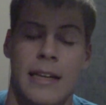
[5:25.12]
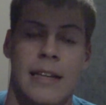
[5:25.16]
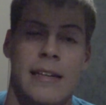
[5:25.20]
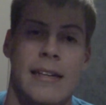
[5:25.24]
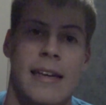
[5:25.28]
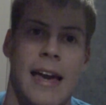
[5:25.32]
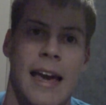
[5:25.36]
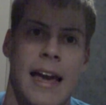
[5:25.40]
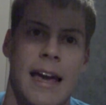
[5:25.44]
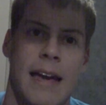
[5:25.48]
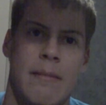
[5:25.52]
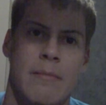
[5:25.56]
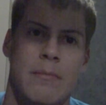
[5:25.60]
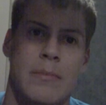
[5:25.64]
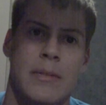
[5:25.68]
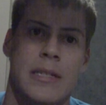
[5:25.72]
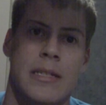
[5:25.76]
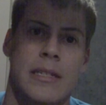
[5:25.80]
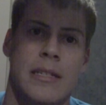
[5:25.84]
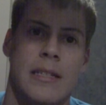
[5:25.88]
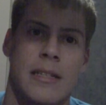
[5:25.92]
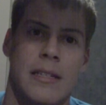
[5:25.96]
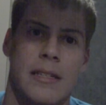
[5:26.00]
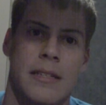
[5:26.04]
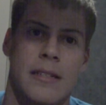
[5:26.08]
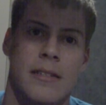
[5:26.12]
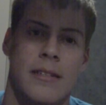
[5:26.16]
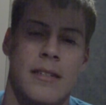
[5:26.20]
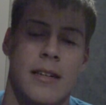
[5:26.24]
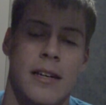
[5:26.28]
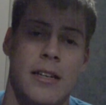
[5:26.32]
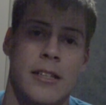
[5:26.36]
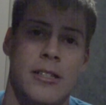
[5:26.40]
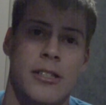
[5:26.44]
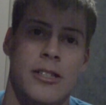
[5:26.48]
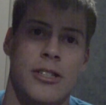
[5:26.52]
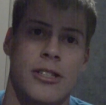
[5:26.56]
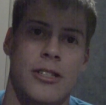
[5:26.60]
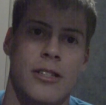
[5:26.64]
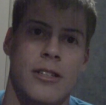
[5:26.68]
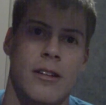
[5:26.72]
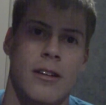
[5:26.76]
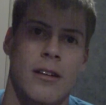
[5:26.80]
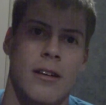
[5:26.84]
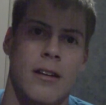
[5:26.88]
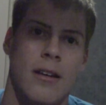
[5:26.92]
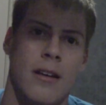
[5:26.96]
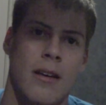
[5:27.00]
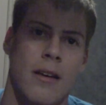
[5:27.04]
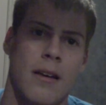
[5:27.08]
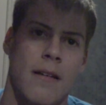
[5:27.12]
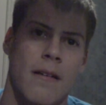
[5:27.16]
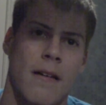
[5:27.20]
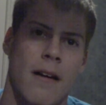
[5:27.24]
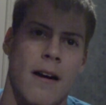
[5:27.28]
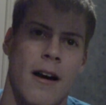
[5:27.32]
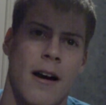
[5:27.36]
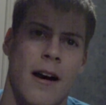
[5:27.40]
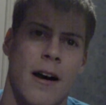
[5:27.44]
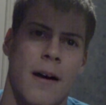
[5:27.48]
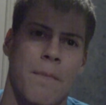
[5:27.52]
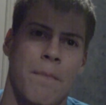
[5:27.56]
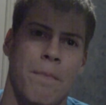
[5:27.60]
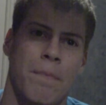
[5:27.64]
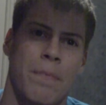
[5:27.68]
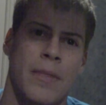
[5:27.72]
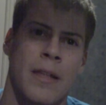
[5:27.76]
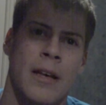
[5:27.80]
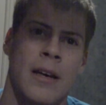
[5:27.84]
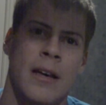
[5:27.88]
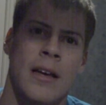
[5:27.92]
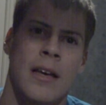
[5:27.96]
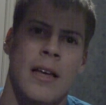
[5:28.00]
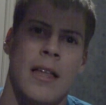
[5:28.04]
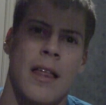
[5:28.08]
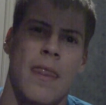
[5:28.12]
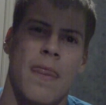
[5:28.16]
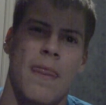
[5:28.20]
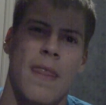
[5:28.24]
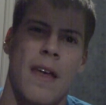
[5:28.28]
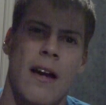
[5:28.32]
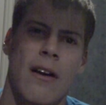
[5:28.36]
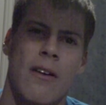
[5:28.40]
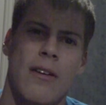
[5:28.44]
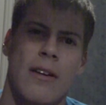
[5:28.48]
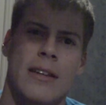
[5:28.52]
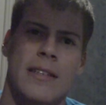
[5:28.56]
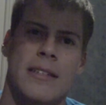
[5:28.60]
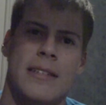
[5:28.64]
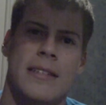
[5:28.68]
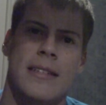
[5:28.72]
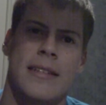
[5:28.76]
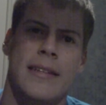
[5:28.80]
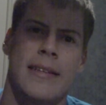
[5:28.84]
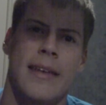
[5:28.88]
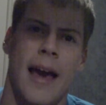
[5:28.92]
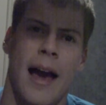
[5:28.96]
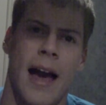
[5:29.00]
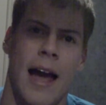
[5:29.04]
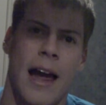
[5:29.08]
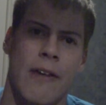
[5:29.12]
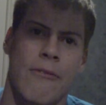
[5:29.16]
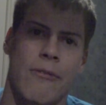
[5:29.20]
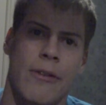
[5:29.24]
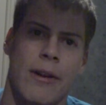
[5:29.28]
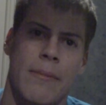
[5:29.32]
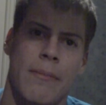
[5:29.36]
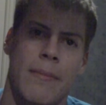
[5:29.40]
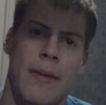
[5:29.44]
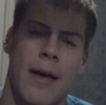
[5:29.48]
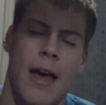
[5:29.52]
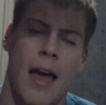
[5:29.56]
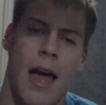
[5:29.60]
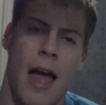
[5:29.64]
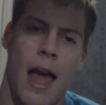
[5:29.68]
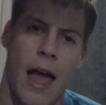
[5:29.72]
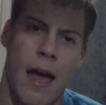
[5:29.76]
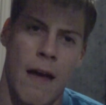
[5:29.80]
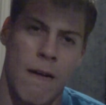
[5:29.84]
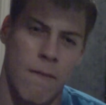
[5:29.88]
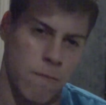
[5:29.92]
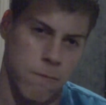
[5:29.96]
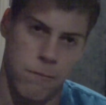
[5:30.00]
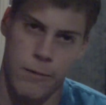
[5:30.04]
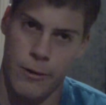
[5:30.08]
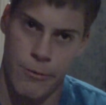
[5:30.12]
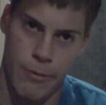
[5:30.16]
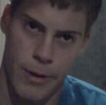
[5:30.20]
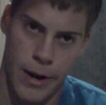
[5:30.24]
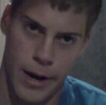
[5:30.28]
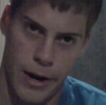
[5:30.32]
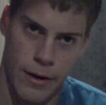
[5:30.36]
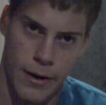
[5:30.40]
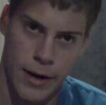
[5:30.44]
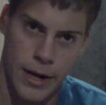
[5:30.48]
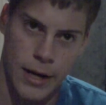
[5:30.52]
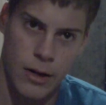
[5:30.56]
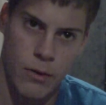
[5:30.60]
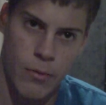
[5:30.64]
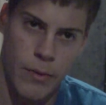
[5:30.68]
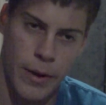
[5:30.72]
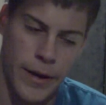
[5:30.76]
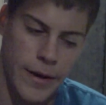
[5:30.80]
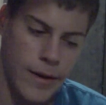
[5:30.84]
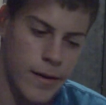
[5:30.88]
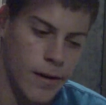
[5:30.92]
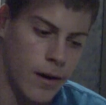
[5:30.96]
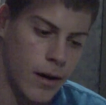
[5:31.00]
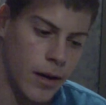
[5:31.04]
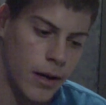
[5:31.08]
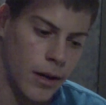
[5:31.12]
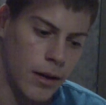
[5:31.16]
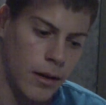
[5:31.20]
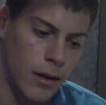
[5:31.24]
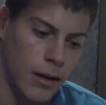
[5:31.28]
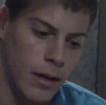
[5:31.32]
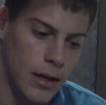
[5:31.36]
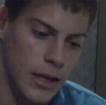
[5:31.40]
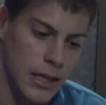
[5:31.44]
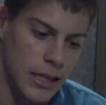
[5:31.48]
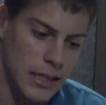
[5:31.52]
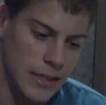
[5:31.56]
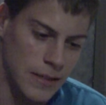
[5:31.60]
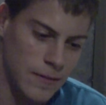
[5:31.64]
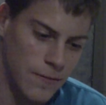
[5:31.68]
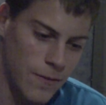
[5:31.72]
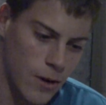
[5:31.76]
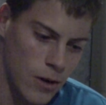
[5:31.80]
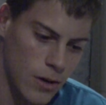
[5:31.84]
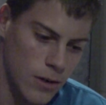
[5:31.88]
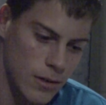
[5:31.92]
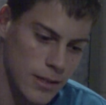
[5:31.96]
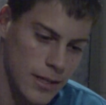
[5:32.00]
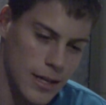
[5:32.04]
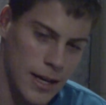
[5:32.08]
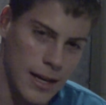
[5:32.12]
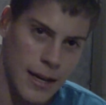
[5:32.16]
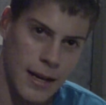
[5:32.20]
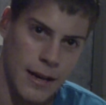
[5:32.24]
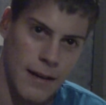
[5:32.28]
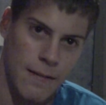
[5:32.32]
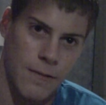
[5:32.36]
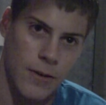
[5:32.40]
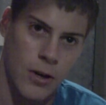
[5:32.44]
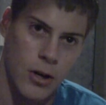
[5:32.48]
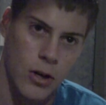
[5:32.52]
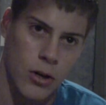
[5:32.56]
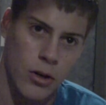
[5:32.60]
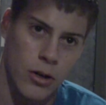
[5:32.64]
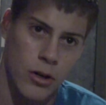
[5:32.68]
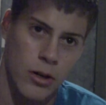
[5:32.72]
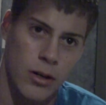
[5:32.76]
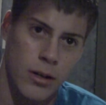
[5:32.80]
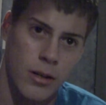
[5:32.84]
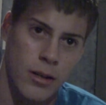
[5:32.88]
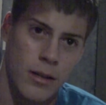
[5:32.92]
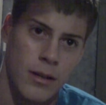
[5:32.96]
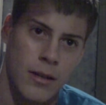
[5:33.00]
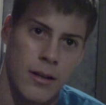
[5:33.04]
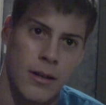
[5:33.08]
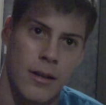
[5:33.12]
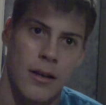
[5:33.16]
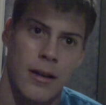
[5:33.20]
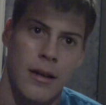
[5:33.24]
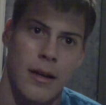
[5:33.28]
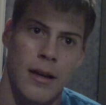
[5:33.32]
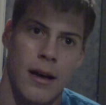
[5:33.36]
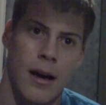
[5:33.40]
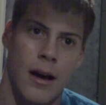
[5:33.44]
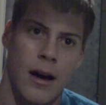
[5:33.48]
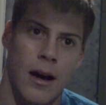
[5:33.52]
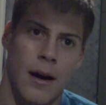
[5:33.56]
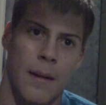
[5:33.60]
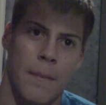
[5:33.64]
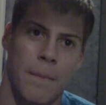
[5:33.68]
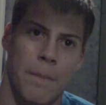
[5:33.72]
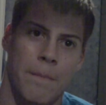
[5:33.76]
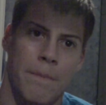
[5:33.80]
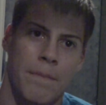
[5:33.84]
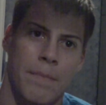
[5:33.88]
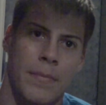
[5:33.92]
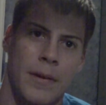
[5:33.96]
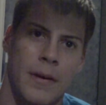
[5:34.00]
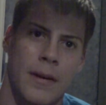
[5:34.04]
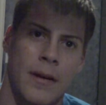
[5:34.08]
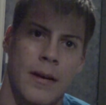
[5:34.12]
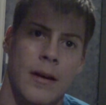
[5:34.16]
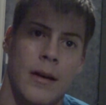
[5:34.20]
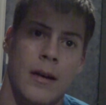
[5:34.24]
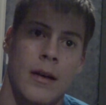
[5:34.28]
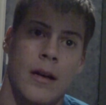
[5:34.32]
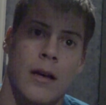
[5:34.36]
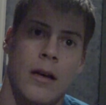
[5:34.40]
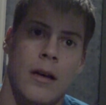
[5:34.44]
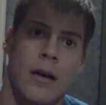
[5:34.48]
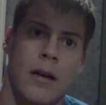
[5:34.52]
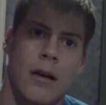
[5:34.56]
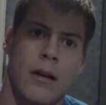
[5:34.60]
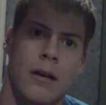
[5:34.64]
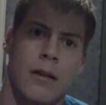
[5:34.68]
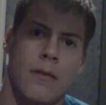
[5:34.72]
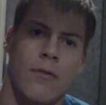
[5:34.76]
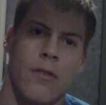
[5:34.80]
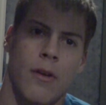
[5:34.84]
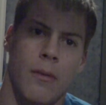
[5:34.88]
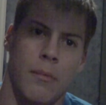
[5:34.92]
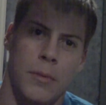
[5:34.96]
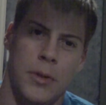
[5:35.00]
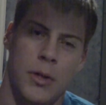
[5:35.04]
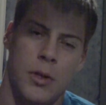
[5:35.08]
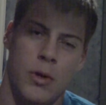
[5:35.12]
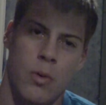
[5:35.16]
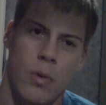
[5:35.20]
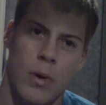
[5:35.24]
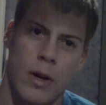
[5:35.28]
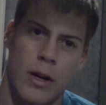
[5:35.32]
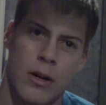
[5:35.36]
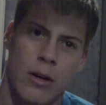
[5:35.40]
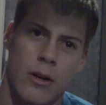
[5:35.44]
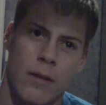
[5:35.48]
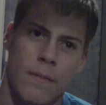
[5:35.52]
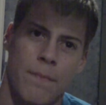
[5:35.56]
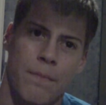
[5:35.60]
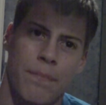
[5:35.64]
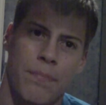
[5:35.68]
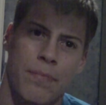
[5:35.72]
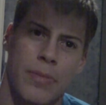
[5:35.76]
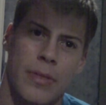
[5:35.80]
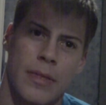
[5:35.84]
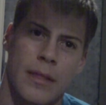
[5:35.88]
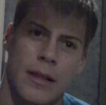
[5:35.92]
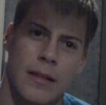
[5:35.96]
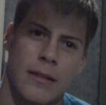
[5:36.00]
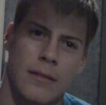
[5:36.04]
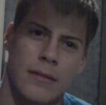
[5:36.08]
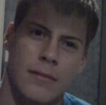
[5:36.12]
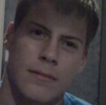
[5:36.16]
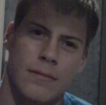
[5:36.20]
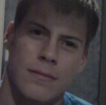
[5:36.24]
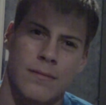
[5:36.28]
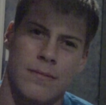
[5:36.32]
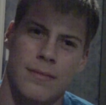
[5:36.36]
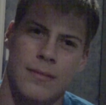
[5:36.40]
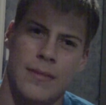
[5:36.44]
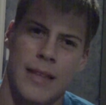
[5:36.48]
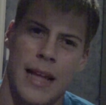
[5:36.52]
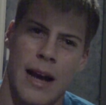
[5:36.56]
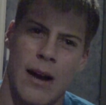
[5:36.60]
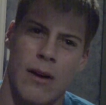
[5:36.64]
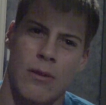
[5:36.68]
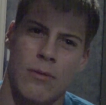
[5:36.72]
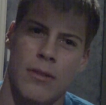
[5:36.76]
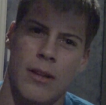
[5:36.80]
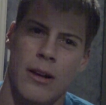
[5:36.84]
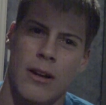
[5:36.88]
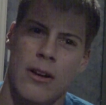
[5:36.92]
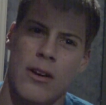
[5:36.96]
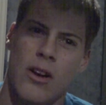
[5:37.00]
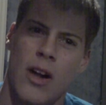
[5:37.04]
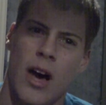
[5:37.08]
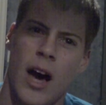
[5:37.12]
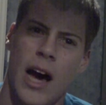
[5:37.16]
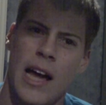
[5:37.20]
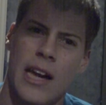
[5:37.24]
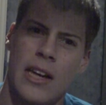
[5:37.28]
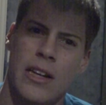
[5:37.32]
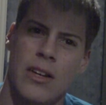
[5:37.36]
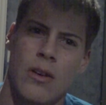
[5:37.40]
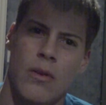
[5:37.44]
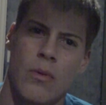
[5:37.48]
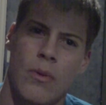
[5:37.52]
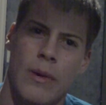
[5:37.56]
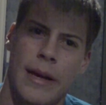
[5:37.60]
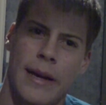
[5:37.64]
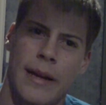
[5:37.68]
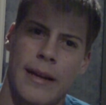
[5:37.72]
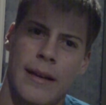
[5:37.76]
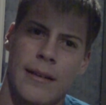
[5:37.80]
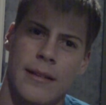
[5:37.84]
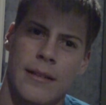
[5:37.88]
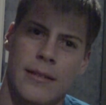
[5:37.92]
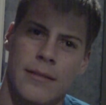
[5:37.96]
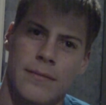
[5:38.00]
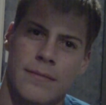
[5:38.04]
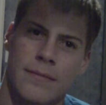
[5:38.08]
games and such. Um, there is Skyrim everywhere at QuakeCon, as far as I have heard um, from Twitter. Now, they're not doing